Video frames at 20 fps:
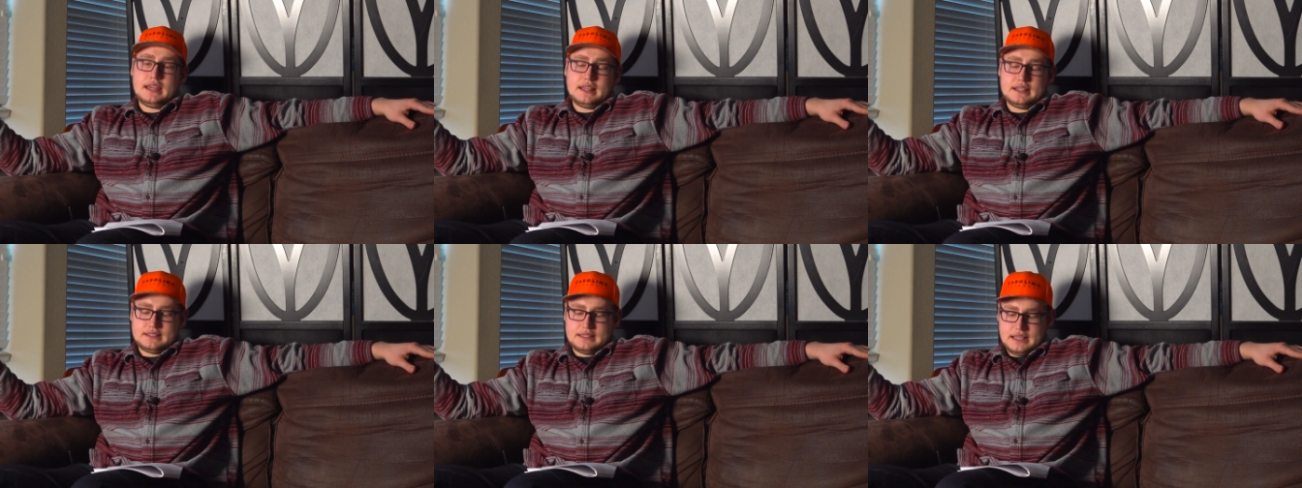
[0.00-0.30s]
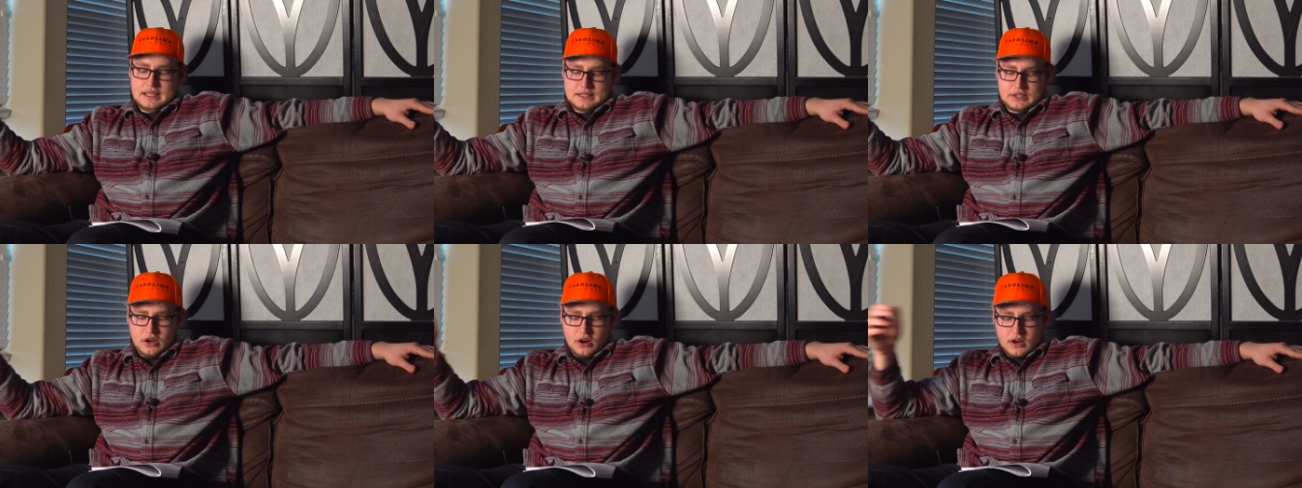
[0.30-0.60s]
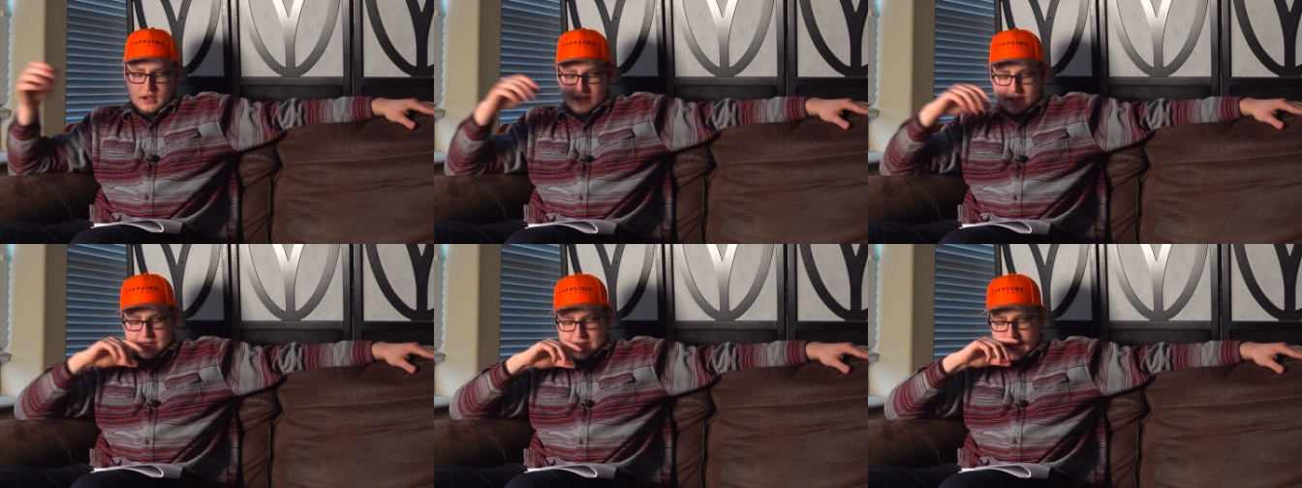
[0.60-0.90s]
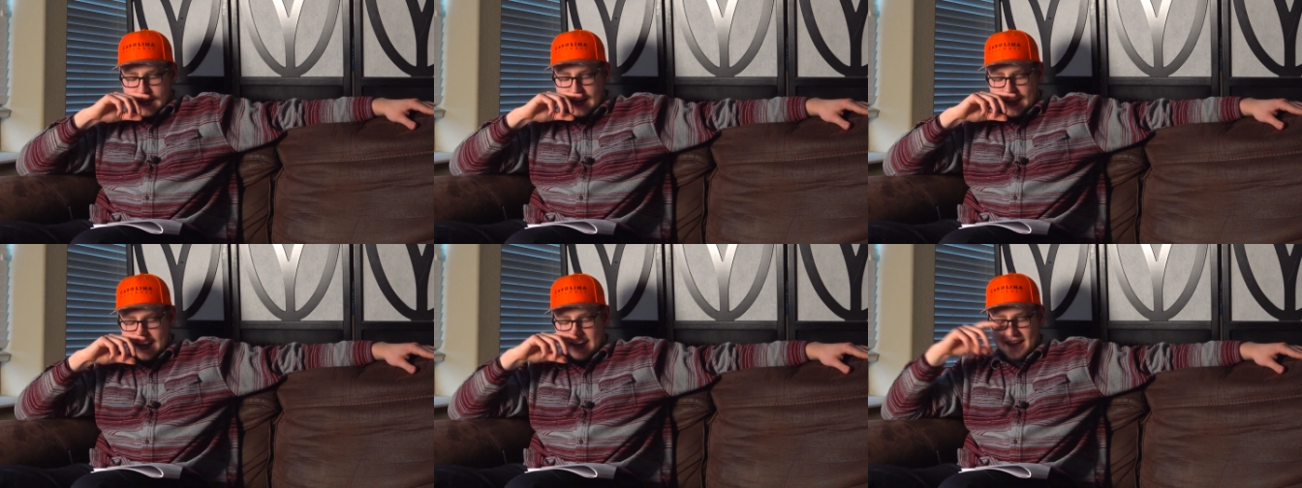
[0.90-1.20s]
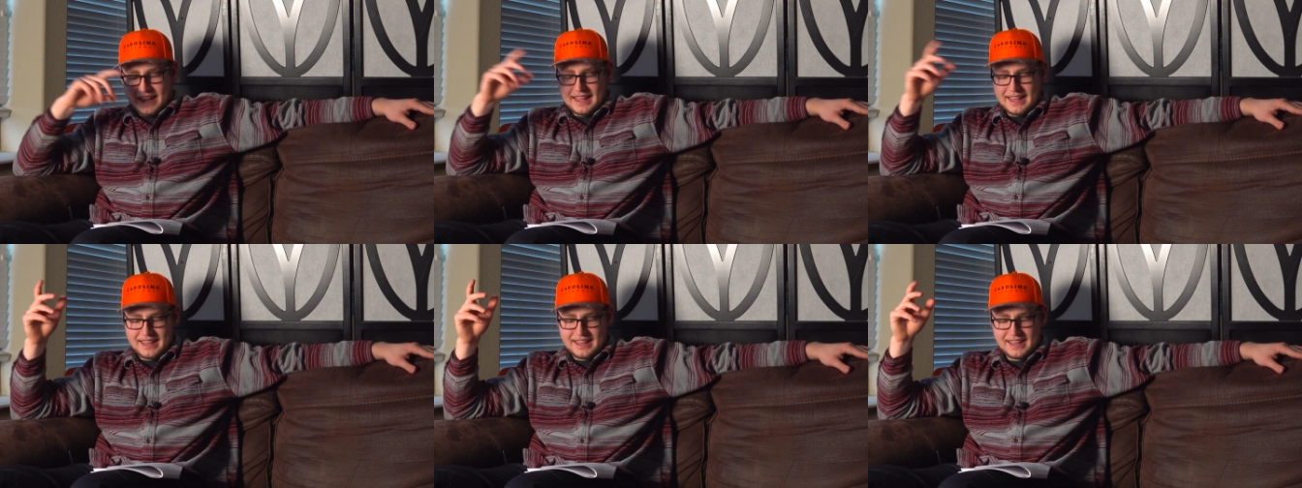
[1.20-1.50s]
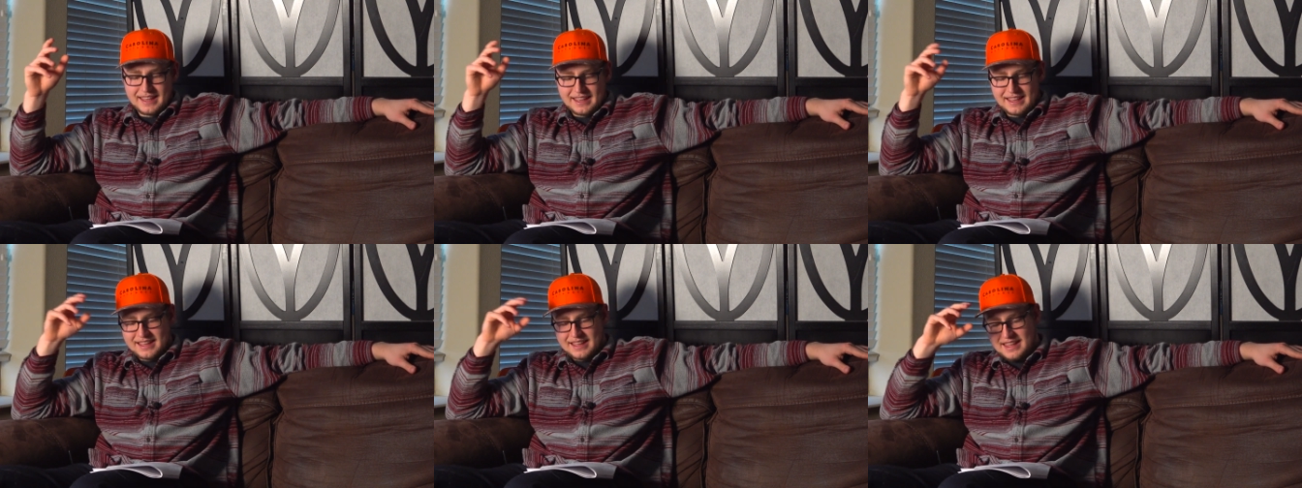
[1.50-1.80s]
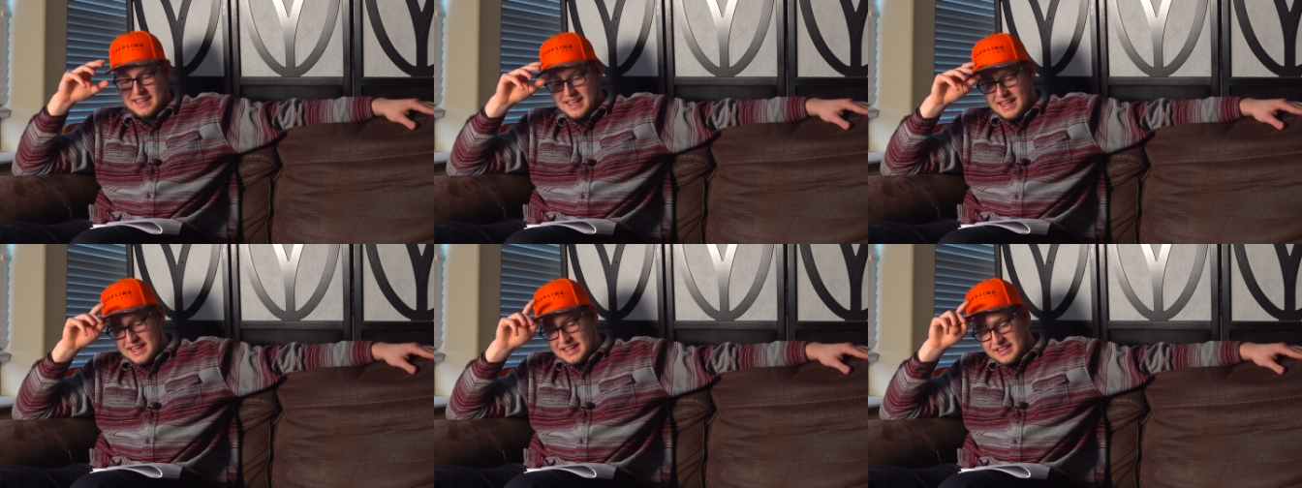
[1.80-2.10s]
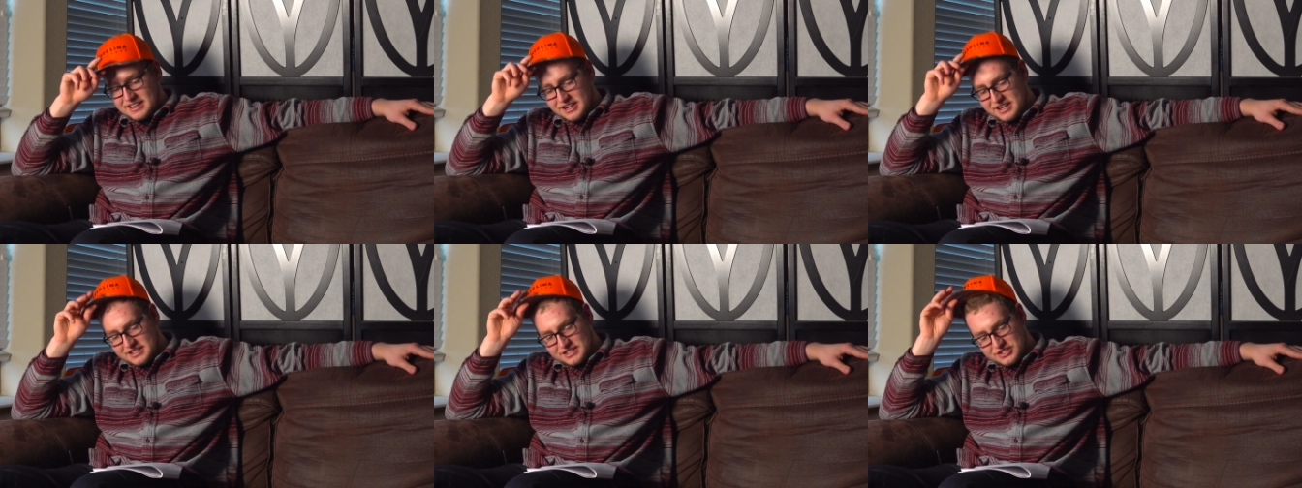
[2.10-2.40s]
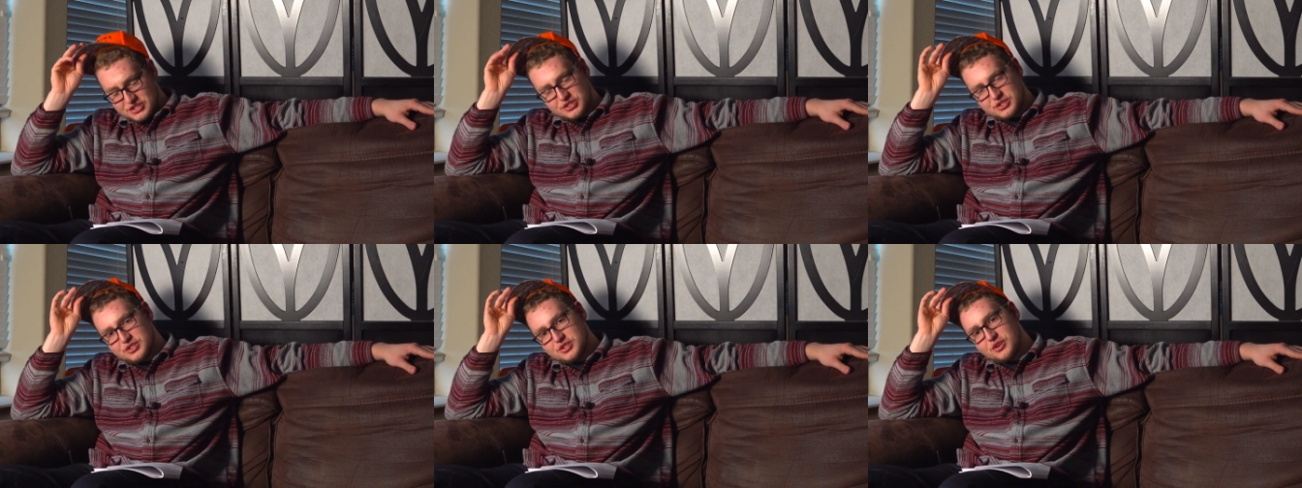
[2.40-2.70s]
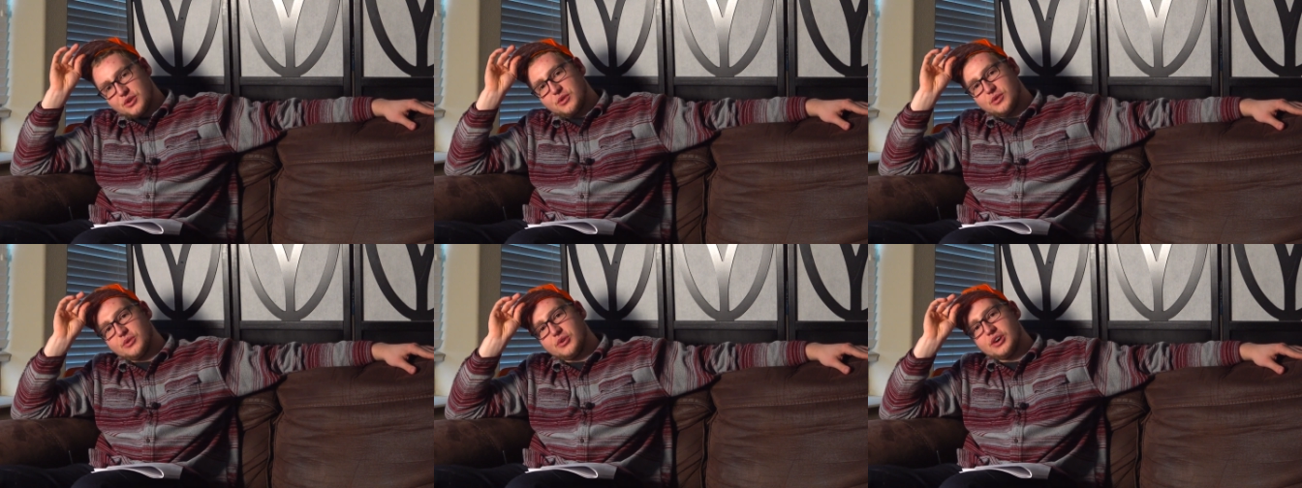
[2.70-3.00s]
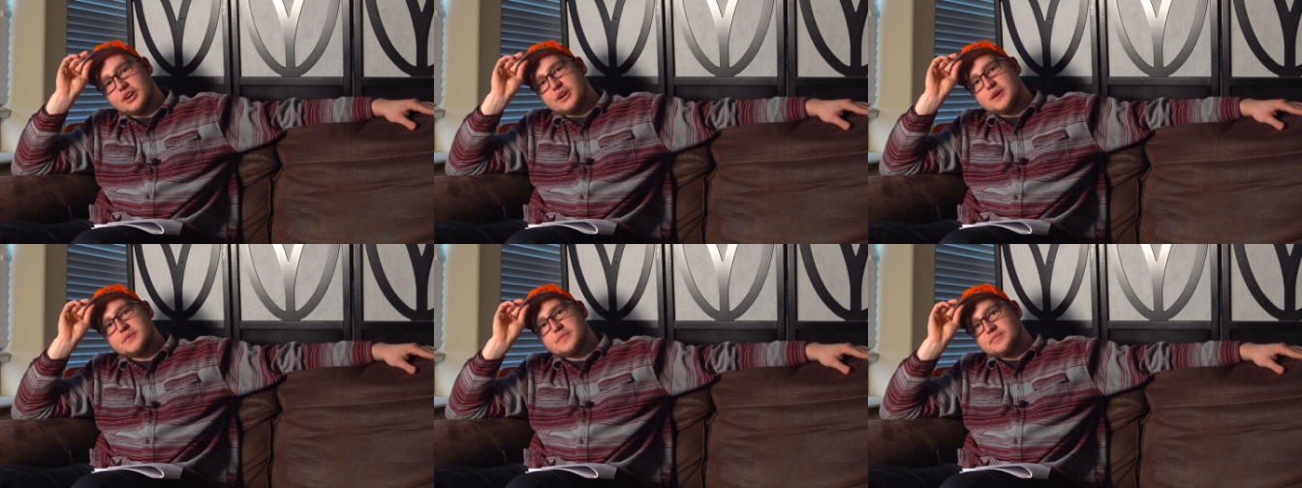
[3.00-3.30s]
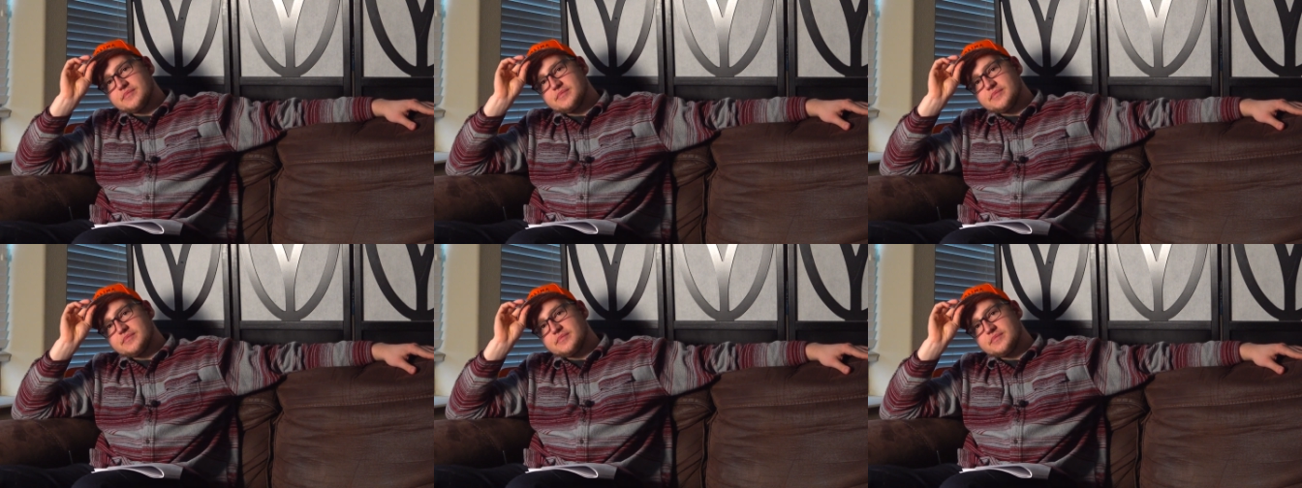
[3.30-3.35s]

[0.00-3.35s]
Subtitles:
It's hard to say. It's just so